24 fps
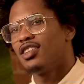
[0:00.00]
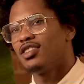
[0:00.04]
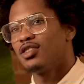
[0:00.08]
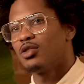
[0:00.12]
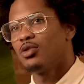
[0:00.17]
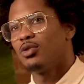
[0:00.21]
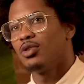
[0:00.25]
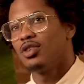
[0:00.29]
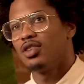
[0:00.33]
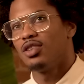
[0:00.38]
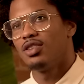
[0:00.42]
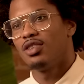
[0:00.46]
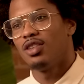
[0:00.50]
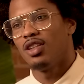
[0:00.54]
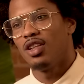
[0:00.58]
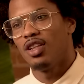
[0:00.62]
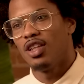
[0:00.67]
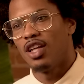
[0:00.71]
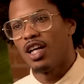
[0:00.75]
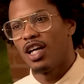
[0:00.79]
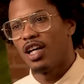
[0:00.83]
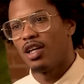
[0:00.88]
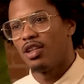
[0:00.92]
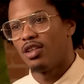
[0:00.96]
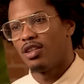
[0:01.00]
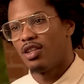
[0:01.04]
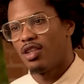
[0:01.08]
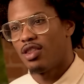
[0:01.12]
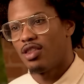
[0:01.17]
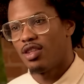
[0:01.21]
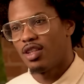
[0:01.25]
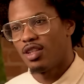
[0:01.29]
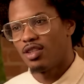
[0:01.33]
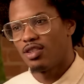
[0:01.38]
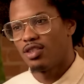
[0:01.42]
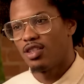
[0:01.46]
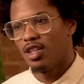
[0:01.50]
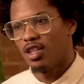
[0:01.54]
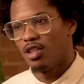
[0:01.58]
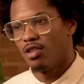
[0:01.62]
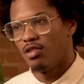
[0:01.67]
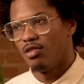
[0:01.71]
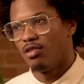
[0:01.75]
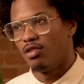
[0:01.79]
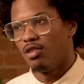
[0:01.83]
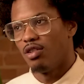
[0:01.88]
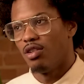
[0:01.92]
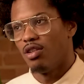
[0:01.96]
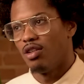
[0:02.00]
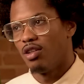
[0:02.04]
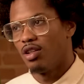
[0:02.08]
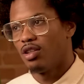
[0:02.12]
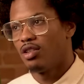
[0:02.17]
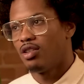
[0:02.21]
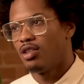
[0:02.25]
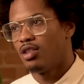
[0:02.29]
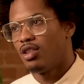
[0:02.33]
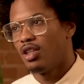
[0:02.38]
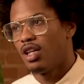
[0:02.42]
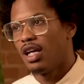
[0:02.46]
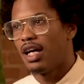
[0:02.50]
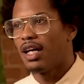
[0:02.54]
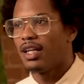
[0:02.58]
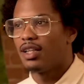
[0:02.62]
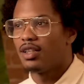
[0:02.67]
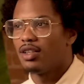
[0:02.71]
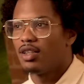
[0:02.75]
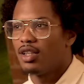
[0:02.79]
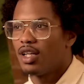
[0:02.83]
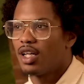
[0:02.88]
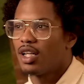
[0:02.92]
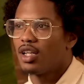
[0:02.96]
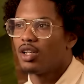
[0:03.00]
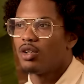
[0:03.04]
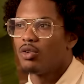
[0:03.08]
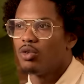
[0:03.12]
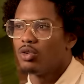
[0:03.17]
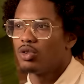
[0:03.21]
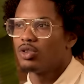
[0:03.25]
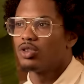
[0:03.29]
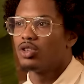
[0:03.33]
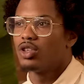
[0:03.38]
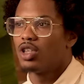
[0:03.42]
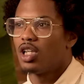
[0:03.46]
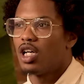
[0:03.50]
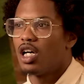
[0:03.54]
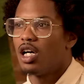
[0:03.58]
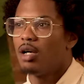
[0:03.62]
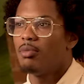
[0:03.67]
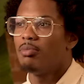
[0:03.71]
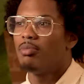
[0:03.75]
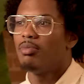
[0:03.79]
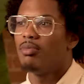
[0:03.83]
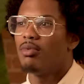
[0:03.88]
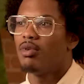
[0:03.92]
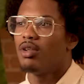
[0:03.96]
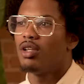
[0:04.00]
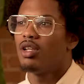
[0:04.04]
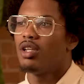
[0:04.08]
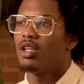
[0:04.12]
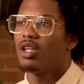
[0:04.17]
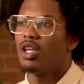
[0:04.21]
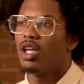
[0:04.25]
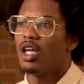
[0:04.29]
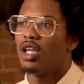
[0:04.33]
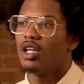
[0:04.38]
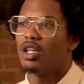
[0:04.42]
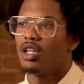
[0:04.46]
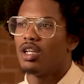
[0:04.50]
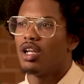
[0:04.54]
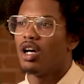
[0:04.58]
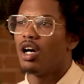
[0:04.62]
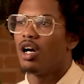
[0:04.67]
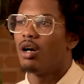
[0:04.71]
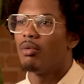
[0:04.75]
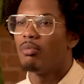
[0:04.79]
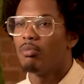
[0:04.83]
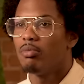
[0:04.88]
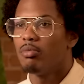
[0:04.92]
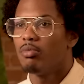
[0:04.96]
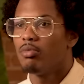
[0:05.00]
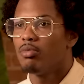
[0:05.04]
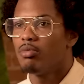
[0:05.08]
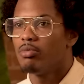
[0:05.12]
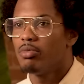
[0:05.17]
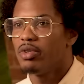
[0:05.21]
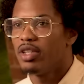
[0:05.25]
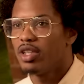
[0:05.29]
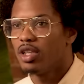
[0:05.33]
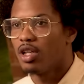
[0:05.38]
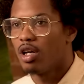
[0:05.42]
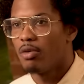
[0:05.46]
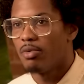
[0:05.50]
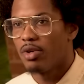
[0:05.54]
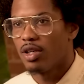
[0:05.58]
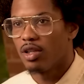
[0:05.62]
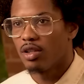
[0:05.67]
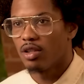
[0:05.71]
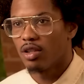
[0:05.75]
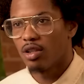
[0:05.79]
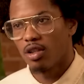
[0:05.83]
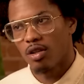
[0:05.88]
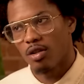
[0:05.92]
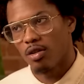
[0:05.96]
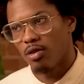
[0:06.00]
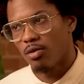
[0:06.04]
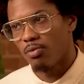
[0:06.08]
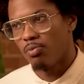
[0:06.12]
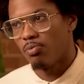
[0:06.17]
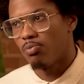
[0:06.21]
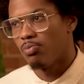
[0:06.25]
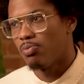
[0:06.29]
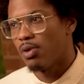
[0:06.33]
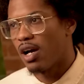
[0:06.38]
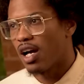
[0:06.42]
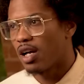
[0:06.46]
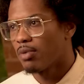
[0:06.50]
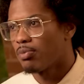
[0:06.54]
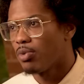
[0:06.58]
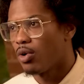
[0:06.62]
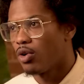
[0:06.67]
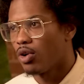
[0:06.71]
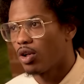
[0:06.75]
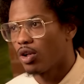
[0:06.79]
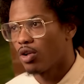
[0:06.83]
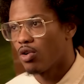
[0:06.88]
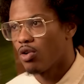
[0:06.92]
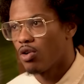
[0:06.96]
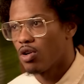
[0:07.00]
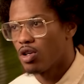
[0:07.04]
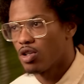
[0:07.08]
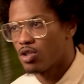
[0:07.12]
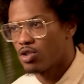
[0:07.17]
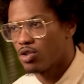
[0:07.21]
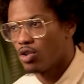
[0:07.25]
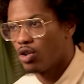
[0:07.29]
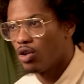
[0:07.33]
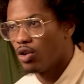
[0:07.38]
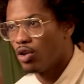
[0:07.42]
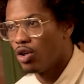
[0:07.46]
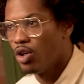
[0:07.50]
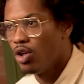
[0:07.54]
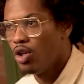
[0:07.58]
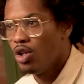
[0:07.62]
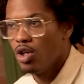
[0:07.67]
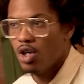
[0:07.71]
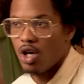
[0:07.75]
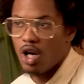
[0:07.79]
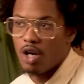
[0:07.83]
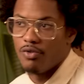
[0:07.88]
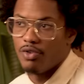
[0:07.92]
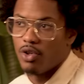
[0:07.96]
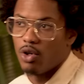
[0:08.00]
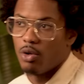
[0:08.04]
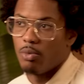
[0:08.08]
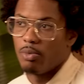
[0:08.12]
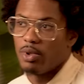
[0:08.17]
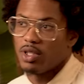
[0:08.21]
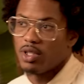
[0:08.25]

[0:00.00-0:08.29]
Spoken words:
It's cool to see that the things that you learned at an old job ended up becoming the backbone and cornerstone of your own